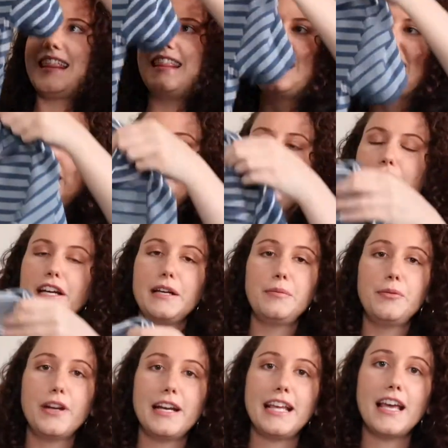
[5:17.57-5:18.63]
That's very
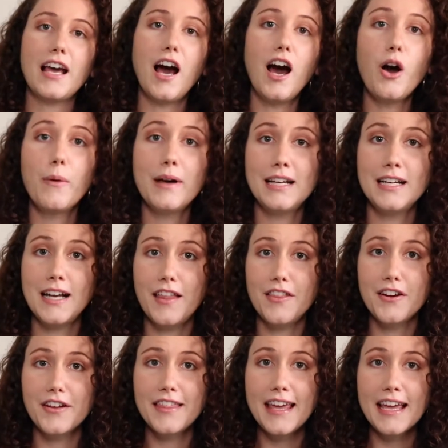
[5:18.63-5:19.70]
pretty. Oh, and
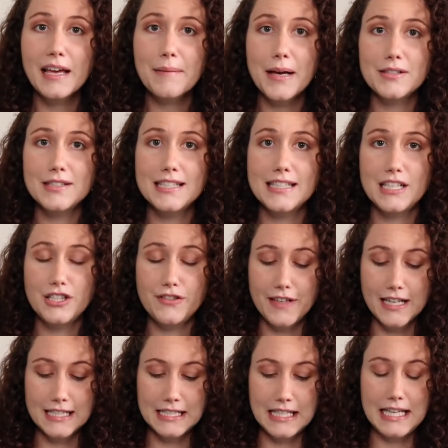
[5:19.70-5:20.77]
another thing about Stitch
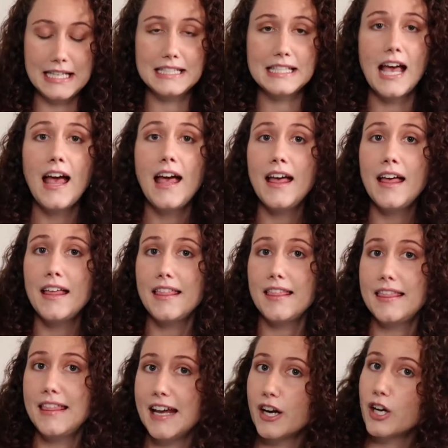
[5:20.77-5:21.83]
Fix is
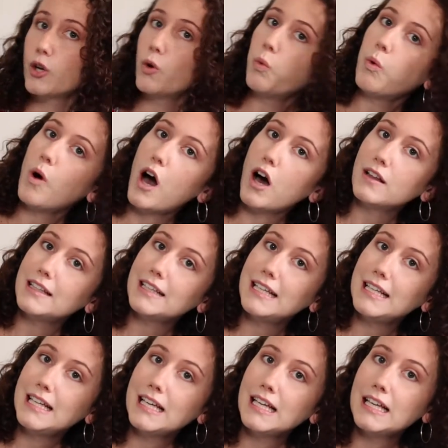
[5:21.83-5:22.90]
their
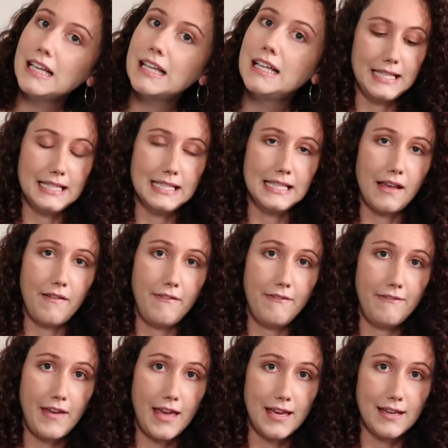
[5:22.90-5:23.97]
quality is
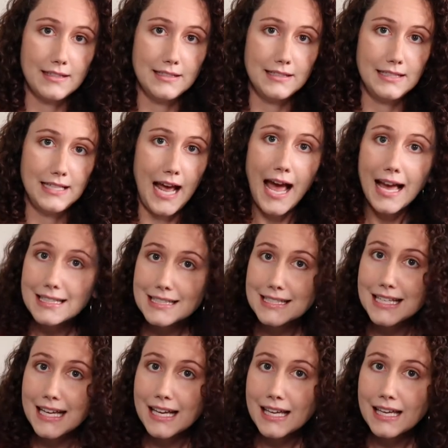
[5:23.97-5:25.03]

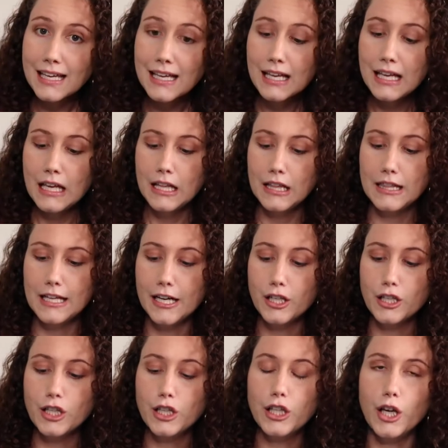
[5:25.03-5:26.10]
fantastic. Their
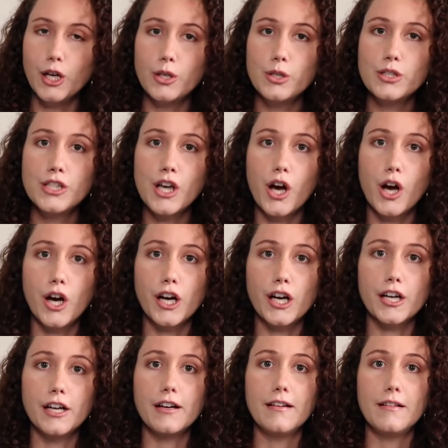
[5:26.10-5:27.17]
clothes
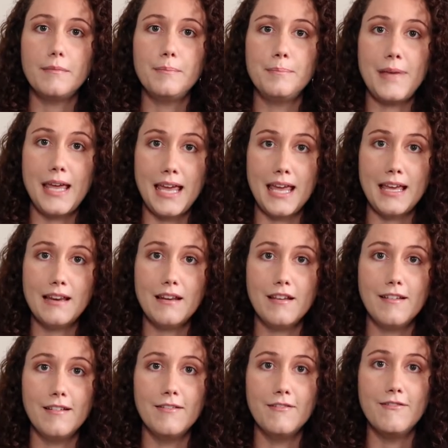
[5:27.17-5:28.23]
are made
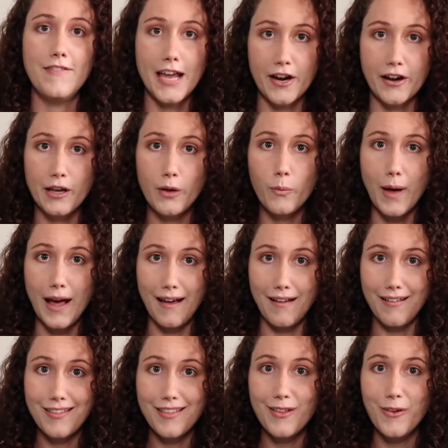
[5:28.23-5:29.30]
very
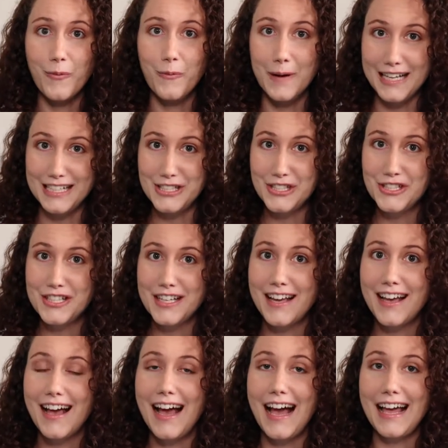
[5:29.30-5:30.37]
well, which
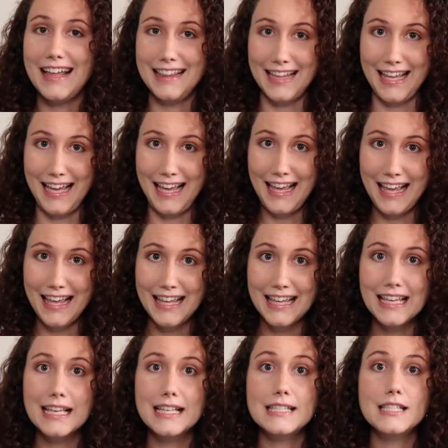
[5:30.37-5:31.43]
I like,
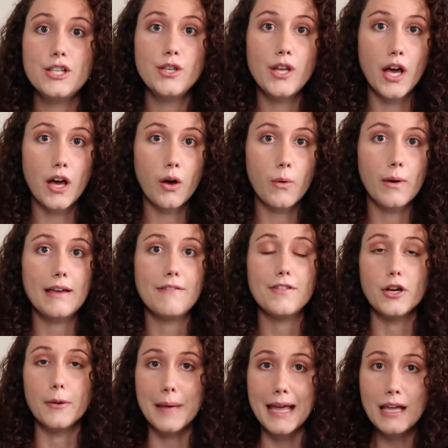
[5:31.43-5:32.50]
because you know, if
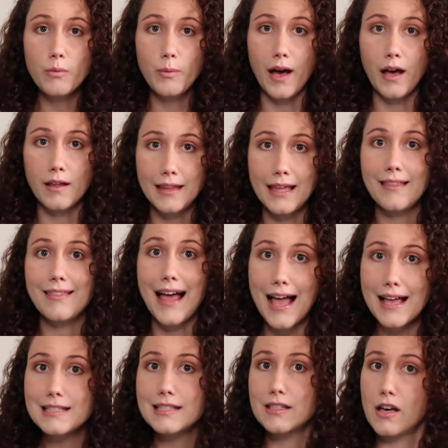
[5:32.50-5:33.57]
they're made well, they
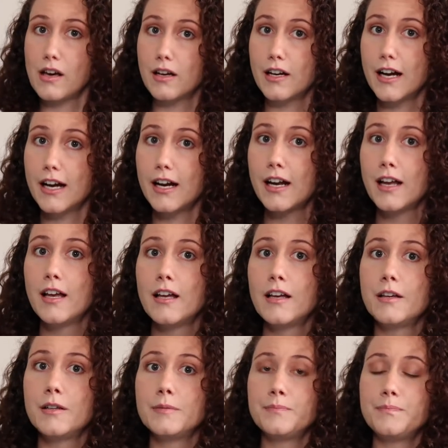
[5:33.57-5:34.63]
last longer.
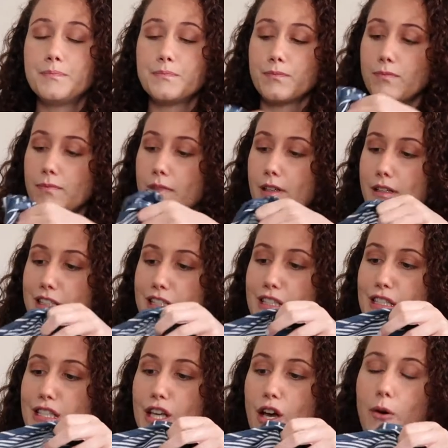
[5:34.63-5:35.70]

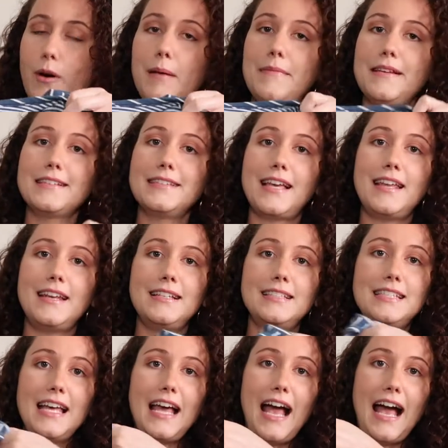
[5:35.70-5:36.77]
So I'm excited
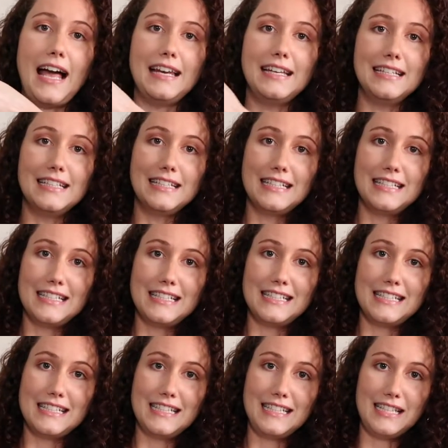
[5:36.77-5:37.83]
to add
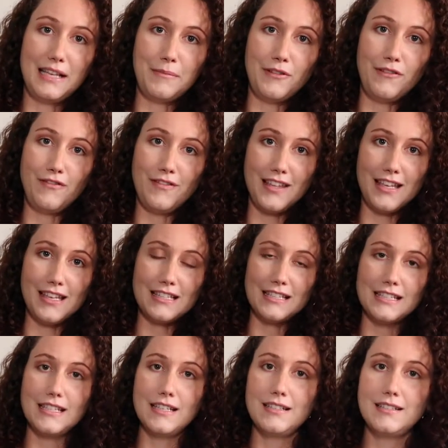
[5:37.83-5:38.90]
some of
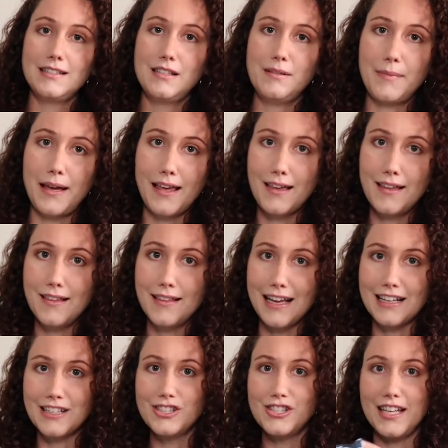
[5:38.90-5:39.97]
these to my
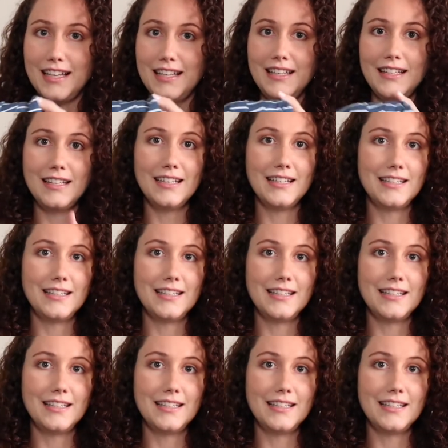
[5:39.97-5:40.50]
collection.